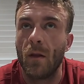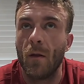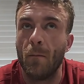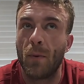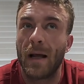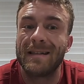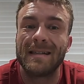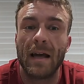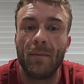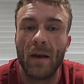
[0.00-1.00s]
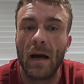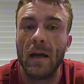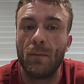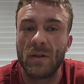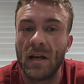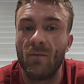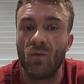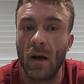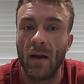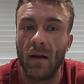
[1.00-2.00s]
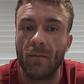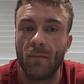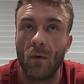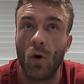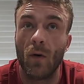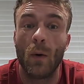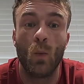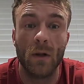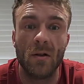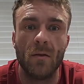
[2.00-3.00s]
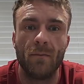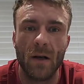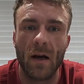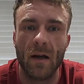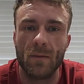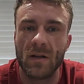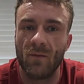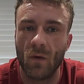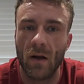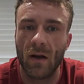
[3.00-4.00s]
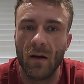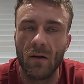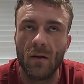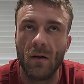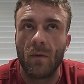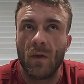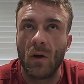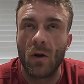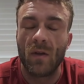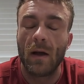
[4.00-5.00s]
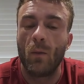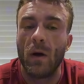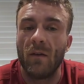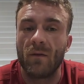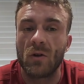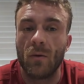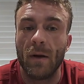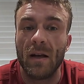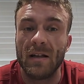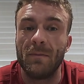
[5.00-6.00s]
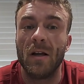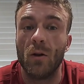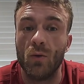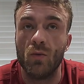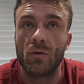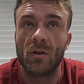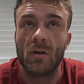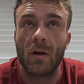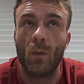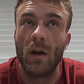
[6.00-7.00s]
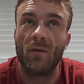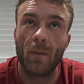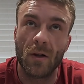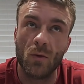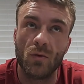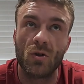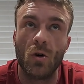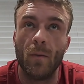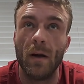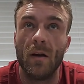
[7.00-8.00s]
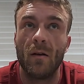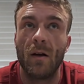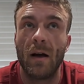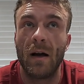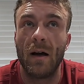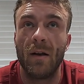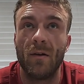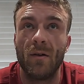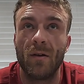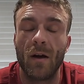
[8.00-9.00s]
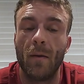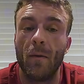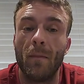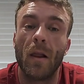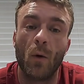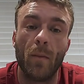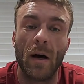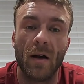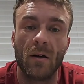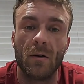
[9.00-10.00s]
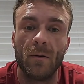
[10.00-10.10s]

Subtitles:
but I'd say I'm 90% ready, or I will be 90% ready. The only thing I'm waiting to come in is my glutes. I'm waiting for my glutes to come in and my lower back,